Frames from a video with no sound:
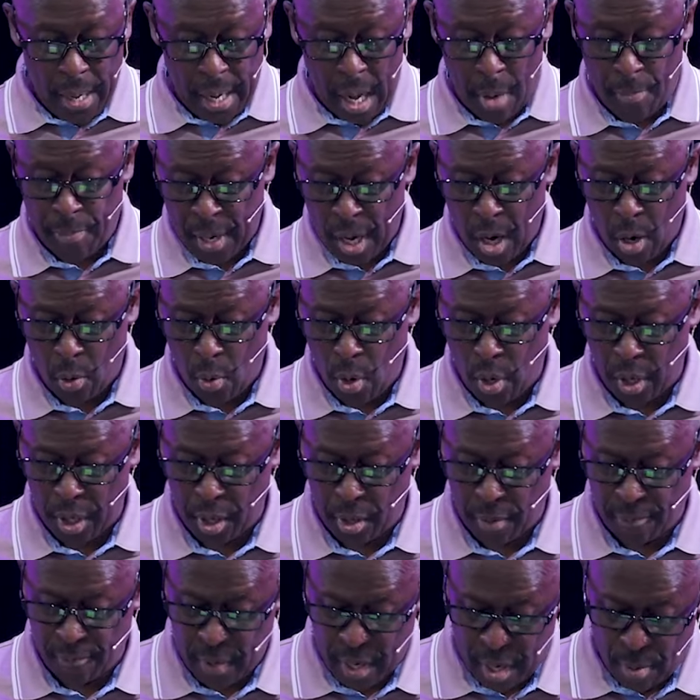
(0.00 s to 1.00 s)
They play a role
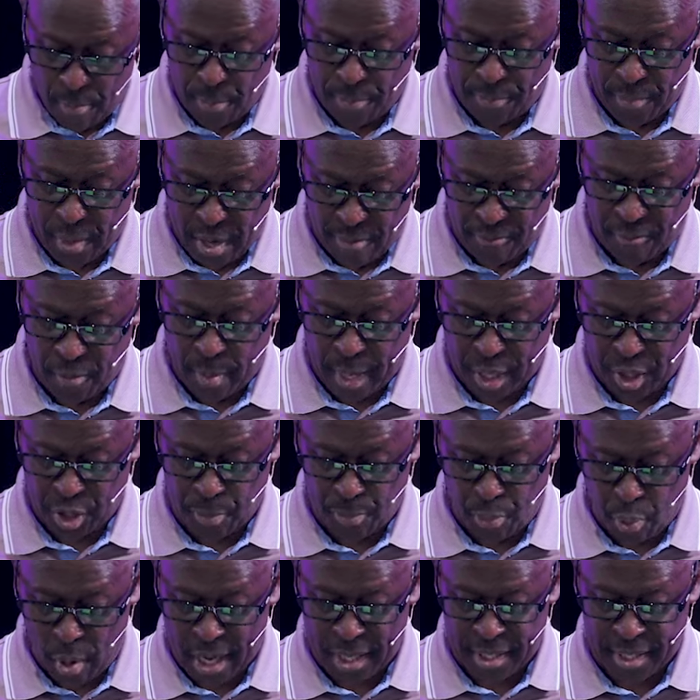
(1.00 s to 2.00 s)
in
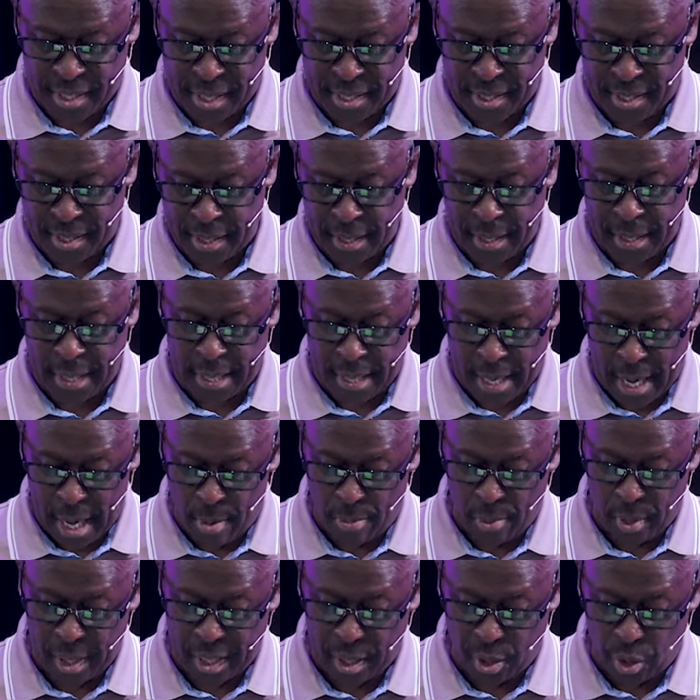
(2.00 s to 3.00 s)
information processing,
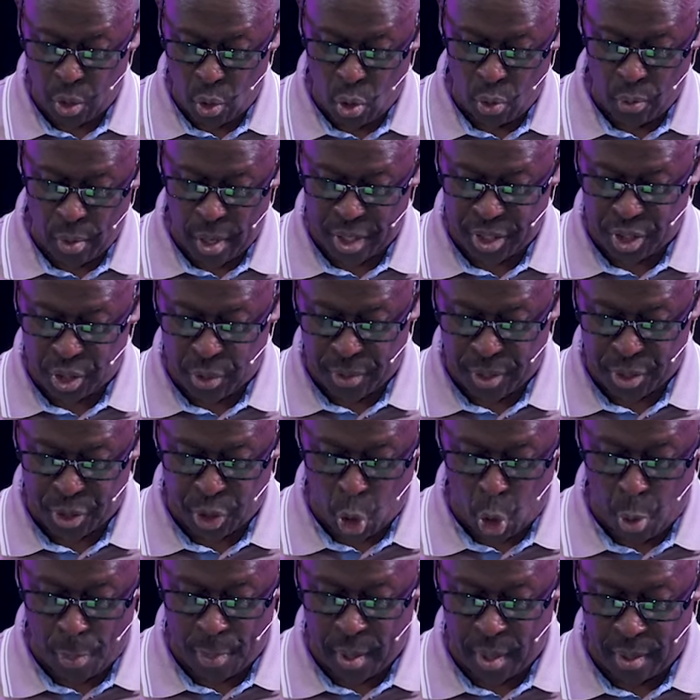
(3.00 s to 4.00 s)
enabling neurons to
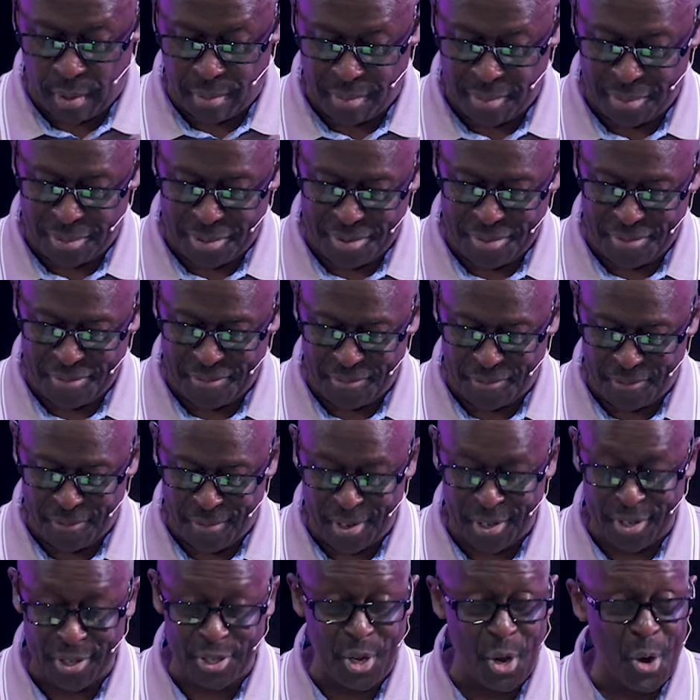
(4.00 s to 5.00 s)
interpret.
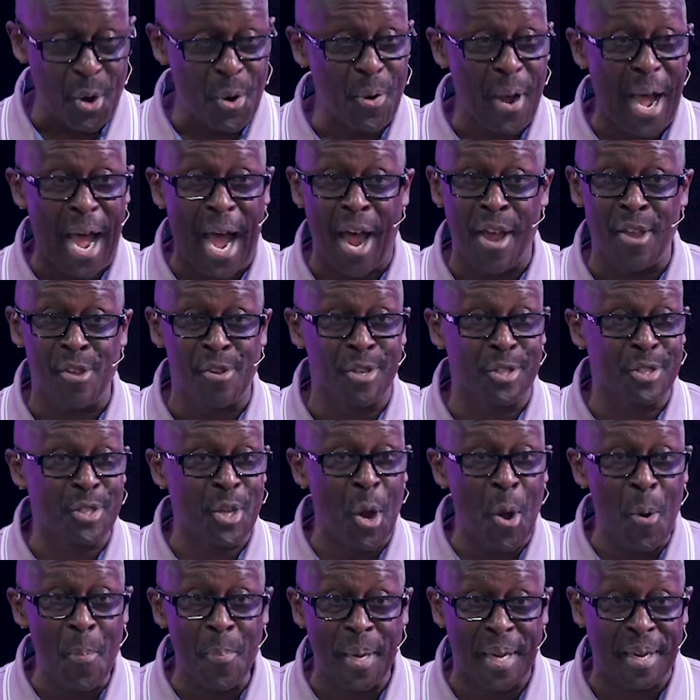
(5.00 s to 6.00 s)
So how you
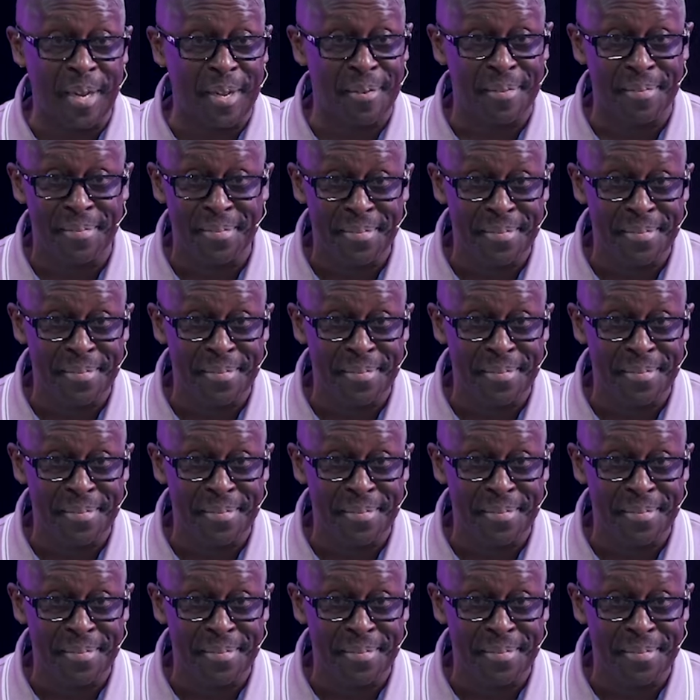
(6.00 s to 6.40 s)
interpret it?